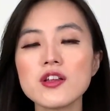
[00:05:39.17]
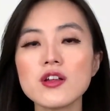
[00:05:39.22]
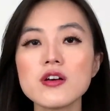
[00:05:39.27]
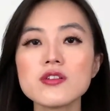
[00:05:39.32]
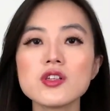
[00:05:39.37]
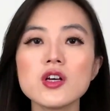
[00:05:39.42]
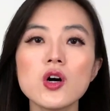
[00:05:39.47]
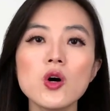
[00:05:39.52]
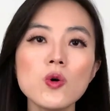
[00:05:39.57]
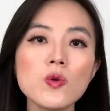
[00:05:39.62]
not
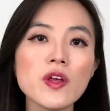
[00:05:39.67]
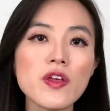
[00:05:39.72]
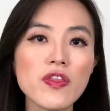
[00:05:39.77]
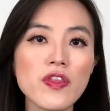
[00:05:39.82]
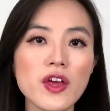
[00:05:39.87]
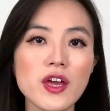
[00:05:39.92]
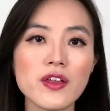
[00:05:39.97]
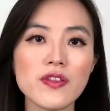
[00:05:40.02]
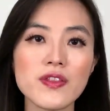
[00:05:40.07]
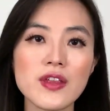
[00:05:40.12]
the only
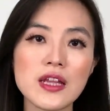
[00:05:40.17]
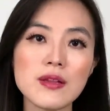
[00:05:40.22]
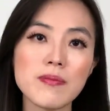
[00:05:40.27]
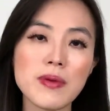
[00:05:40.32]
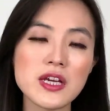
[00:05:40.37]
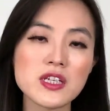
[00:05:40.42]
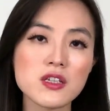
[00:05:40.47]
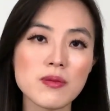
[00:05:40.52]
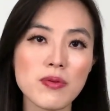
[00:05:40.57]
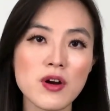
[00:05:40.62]
thing that
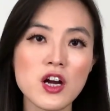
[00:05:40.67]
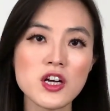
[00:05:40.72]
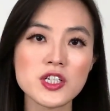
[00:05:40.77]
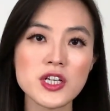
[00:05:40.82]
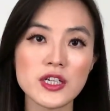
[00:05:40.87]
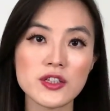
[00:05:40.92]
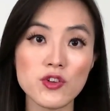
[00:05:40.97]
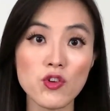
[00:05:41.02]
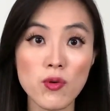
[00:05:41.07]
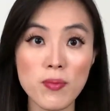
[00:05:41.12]
makes a
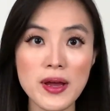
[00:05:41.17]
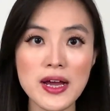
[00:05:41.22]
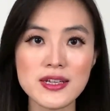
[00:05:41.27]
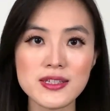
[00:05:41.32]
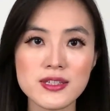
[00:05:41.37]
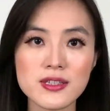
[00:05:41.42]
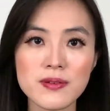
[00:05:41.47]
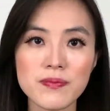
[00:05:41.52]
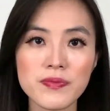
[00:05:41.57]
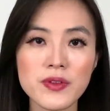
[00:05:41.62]
project your
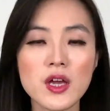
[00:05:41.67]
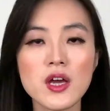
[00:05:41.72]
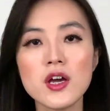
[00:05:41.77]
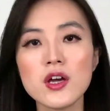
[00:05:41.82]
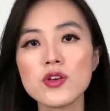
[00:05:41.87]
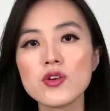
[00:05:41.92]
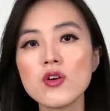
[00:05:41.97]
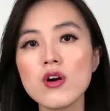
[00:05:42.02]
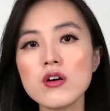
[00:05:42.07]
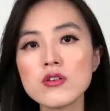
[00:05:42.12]
best.
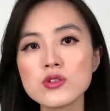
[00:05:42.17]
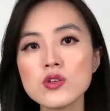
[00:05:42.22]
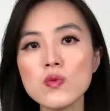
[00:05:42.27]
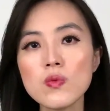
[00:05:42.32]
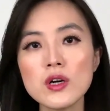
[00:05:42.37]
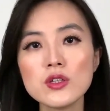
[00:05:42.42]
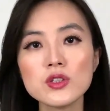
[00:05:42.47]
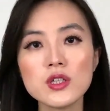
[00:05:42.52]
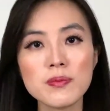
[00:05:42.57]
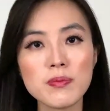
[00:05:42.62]
You also
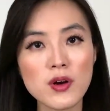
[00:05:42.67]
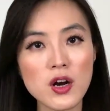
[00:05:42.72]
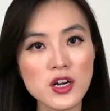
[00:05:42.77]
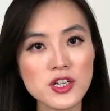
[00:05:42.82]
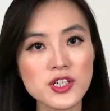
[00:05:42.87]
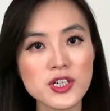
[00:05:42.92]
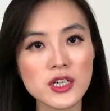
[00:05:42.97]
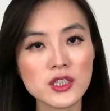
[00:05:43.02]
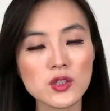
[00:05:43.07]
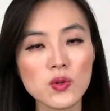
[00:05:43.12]
want a
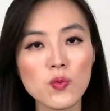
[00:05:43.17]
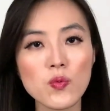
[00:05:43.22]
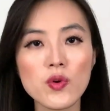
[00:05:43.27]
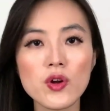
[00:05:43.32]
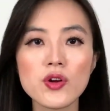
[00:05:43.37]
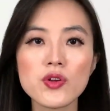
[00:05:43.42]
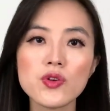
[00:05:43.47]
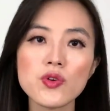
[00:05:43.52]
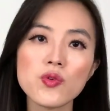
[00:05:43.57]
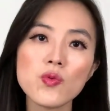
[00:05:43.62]
project where
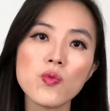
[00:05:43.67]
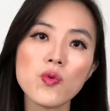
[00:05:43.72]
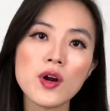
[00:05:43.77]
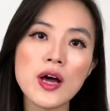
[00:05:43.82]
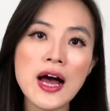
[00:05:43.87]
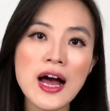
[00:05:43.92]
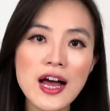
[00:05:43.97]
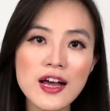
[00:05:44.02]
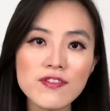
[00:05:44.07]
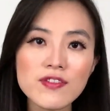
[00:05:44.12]
you were
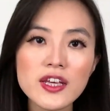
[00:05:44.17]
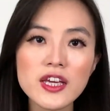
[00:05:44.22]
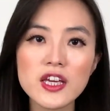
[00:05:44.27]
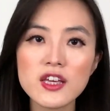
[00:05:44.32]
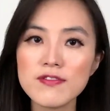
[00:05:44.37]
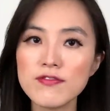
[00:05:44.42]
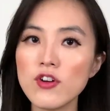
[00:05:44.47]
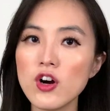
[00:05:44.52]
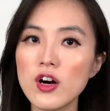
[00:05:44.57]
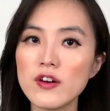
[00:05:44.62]
heavily
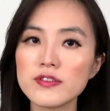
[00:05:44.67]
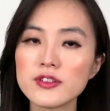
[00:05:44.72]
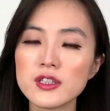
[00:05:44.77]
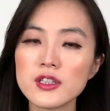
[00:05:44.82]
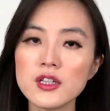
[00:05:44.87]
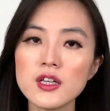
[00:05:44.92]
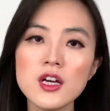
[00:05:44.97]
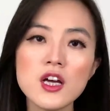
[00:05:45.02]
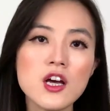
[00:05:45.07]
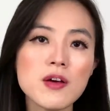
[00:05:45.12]
involved.
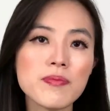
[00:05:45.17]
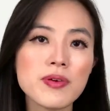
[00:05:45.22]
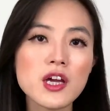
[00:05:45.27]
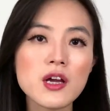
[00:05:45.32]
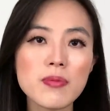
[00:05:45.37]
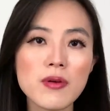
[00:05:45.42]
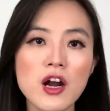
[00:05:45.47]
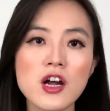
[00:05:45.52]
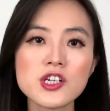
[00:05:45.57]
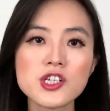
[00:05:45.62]
Pick
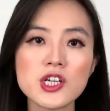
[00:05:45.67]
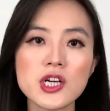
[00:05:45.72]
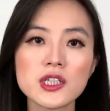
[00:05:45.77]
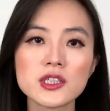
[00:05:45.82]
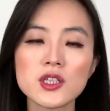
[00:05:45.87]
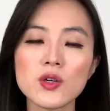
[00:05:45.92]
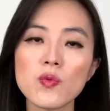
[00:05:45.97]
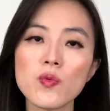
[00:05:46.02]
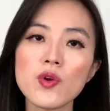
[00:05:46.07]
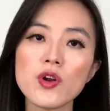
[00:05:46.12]
a
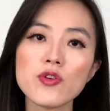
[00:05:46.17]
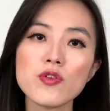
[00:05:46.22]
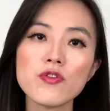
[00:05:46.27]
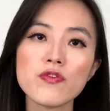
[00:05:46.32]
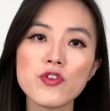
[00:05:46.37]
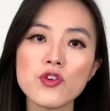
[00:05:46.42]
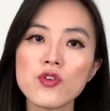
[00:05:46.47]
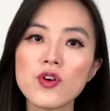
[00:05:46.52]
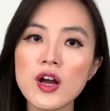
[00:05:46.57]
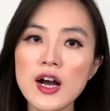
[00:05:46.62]
project where you
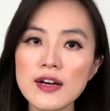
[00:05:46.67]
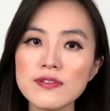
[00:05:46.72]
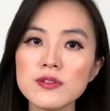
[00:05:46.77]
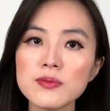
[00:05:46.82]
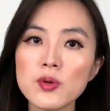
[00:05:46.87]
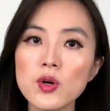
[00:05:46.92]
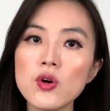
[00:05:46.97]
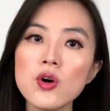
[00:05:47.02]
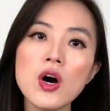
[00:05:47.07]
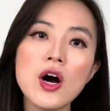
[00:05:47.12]
feel
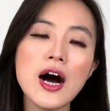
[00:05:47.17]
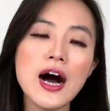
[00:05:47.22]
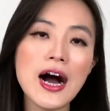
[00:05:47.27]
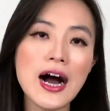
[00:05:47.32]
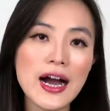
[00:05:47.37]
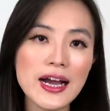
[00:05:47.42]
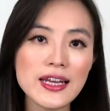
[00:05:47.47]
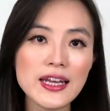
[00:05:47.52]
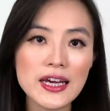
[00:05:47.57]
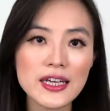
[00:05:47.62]
comfortable
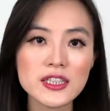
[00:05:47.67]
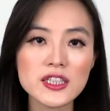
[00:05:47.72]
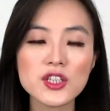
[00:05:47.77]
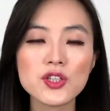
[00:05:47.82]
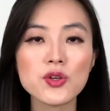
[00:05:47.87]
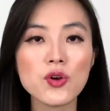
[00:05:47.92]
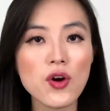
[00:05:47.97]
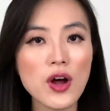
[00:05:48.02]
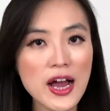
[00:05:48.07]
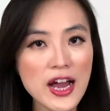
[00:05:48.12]

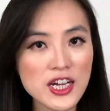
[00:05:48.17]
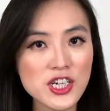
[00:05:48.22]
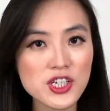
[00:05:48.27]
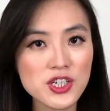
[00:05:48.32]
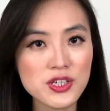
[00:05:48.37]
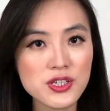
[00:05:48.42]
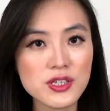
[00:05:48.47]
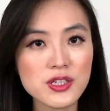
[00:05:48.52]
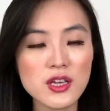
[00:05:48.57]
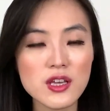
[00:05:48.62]
highlighting your
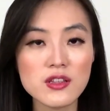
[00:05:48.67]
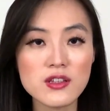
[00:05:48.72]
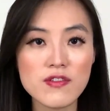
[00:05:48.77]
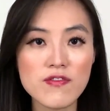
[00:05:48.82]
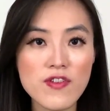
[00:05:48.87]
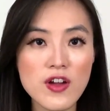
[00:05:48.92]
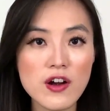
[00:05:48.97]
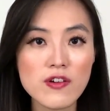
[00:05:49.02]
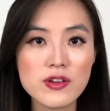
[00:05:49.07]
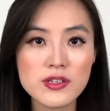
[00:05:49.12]
actions in the
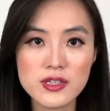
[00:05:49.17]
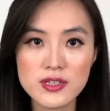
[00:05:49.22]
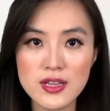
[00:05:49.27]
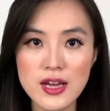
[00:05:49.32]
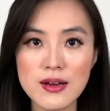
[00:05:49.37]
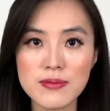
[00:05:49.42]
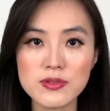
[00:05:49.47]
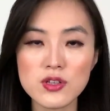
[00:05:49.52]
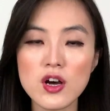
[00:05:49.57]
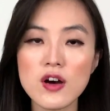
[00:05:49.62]
various
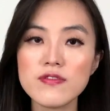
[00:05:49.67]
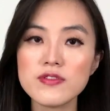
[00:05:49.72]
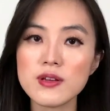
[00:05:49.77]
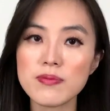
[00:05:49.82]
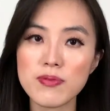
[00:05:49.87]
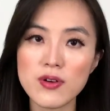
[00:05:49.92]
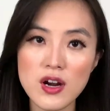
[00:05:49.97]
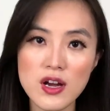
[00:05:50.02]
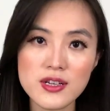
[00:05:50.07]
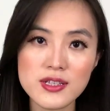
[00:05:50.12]
steps of the
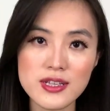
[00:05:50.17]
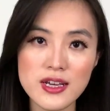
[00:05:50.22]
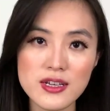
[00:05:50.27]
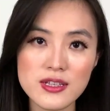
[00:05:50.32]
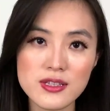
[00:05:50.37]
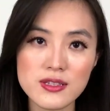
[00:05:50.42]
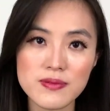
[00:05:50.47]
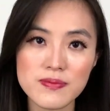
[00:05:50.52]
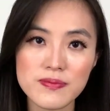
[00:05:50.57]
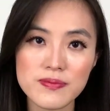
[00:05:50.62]

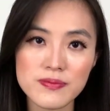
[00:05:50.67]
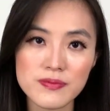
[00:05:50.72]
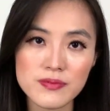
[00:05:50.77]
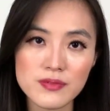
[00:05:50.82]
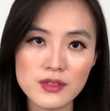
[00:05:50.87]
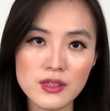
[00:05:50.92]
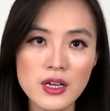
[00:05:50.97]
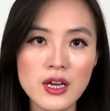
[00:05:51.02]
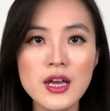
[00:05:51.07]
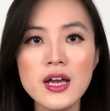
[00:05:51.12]
process.
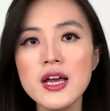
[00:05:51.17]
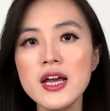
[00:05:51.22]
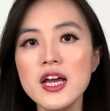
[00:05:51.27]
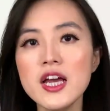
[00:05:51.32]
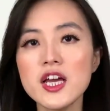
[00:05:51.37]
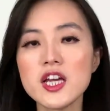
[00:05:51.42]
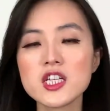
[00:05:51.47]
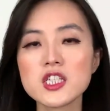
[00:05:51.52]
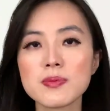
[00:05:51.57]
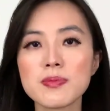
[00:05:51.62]

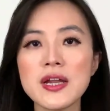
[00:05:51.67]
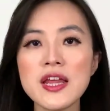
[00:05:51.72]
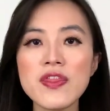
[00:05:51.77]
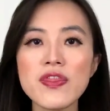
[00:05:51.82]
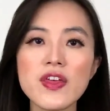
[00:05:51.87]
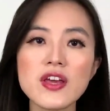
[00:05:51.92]
Explain